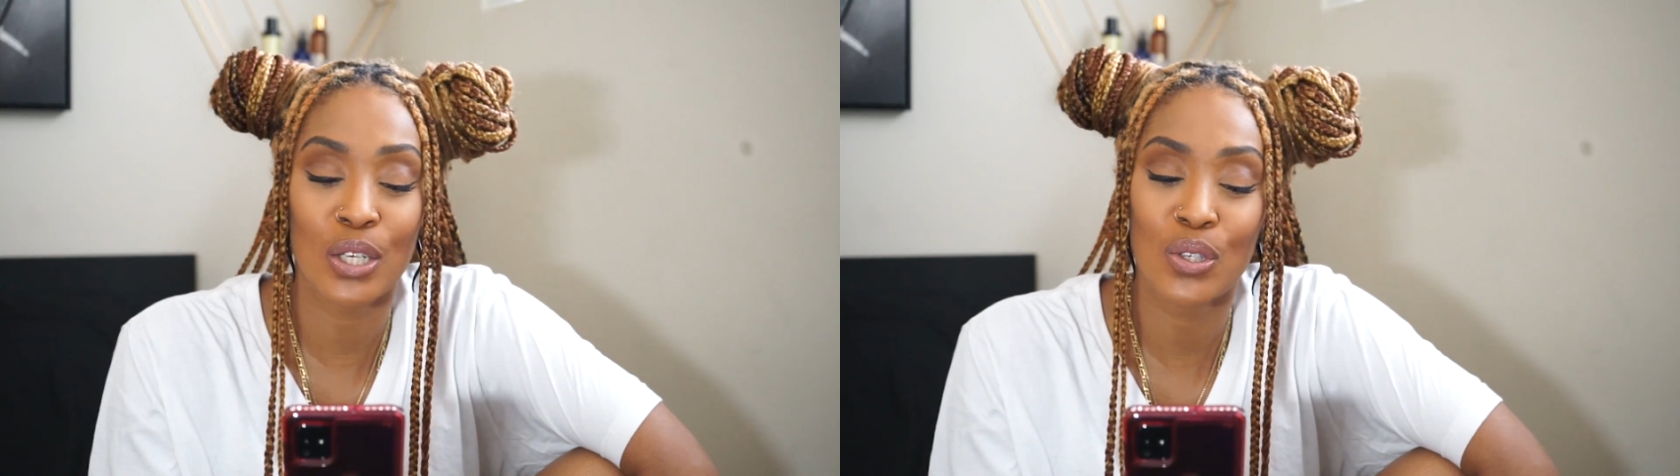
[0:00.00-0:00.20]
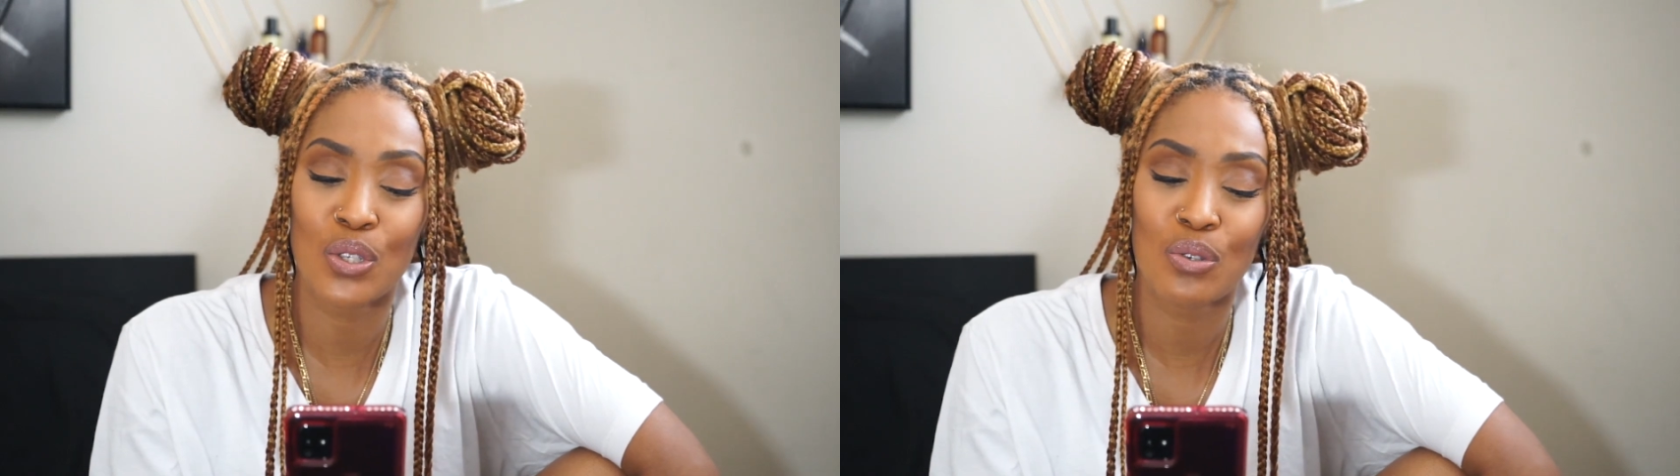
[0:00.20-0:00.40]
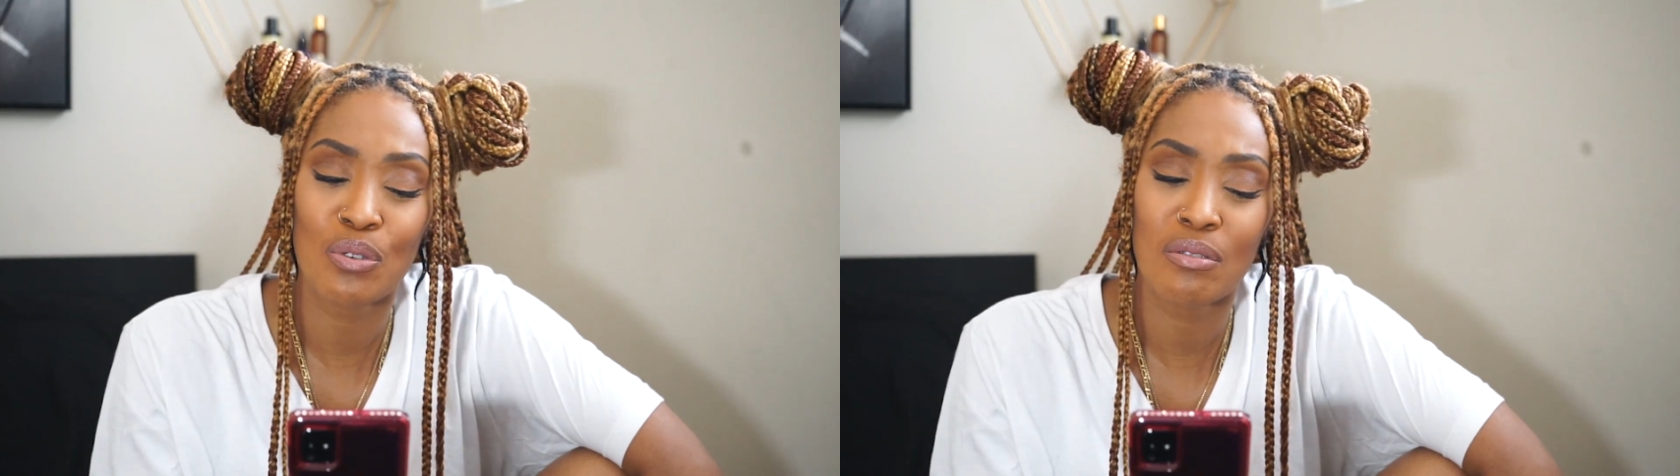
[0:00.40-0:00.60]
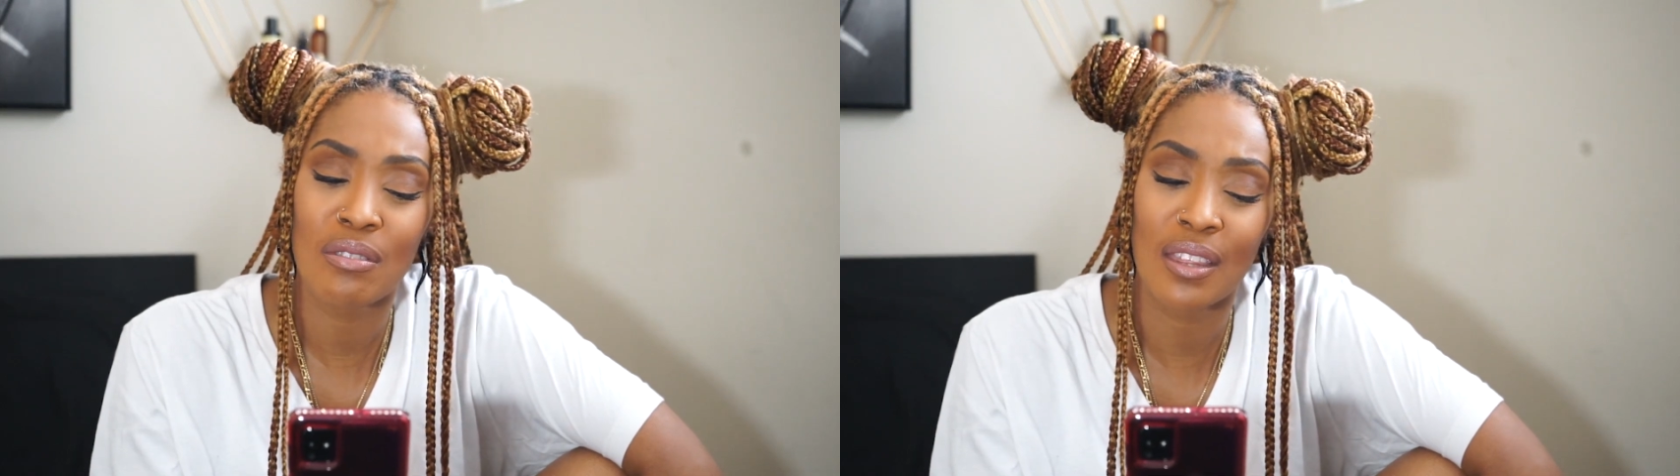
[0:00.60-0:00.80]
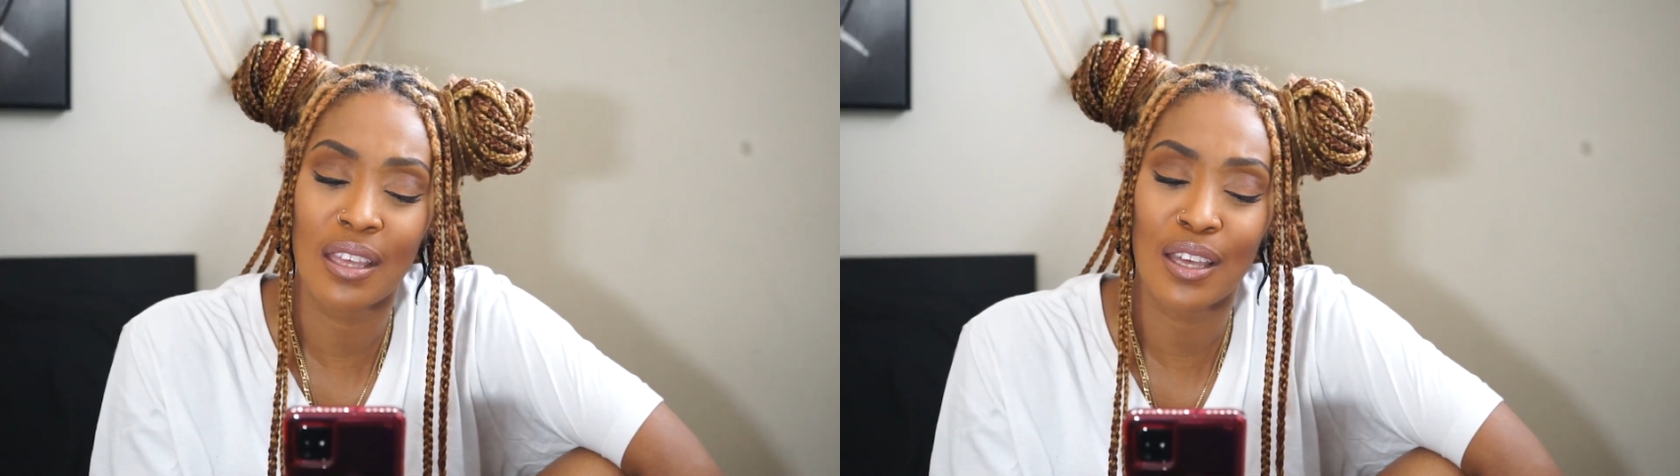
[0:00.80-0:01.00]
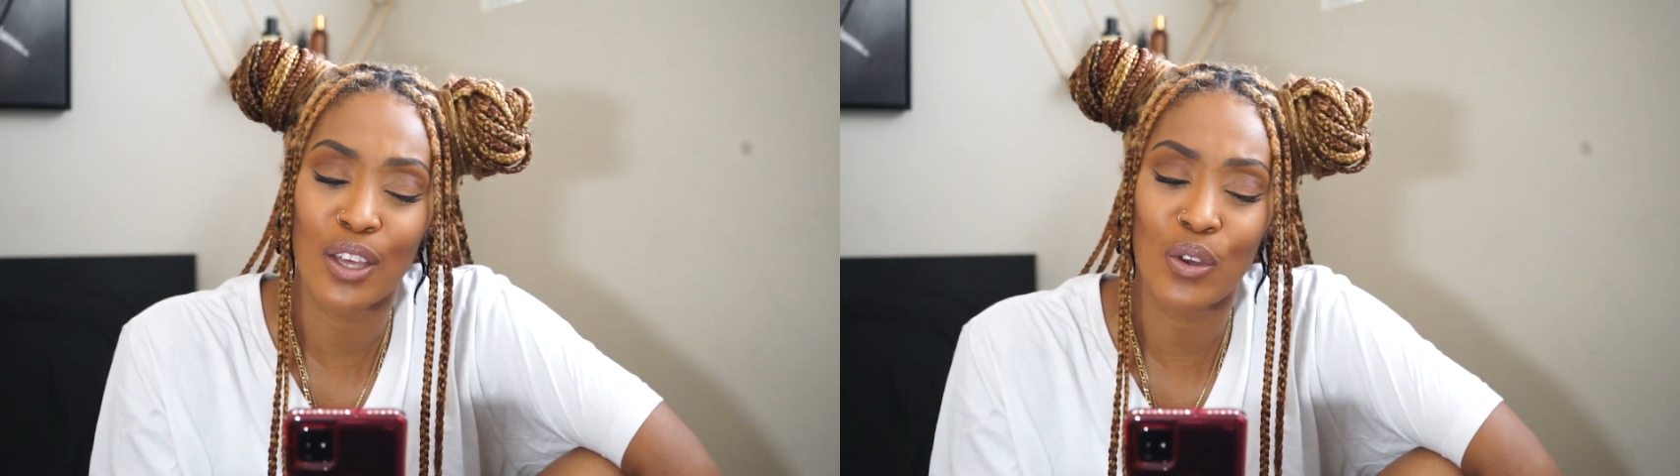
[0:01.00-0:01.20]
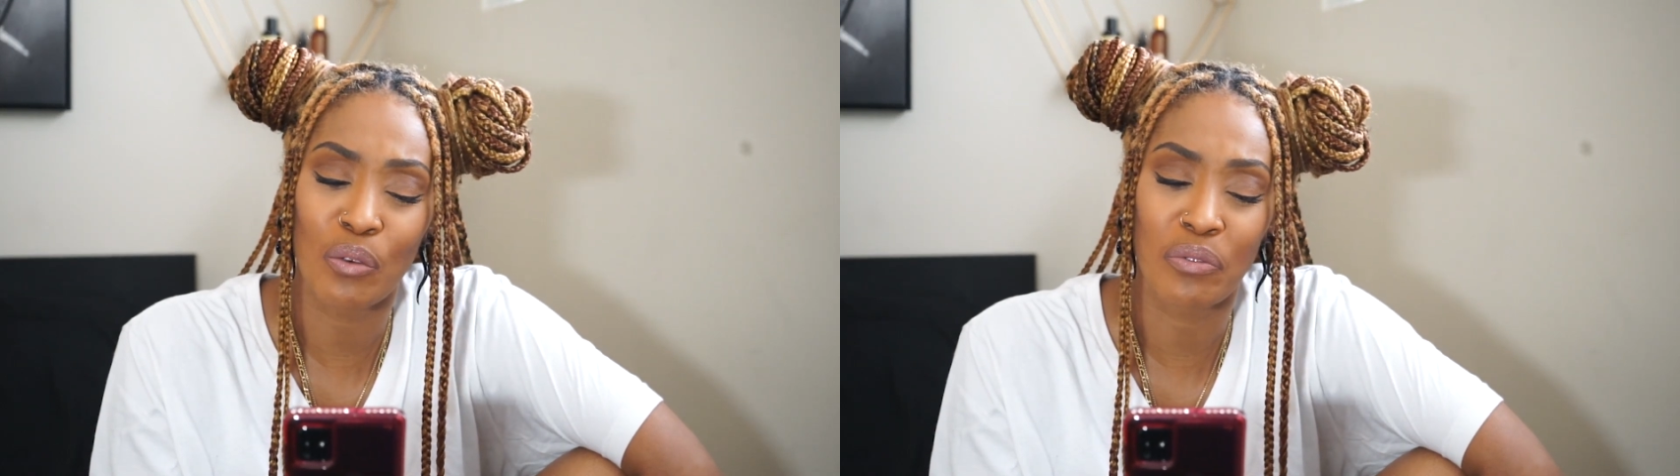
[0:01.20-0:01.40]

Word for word: Do you think your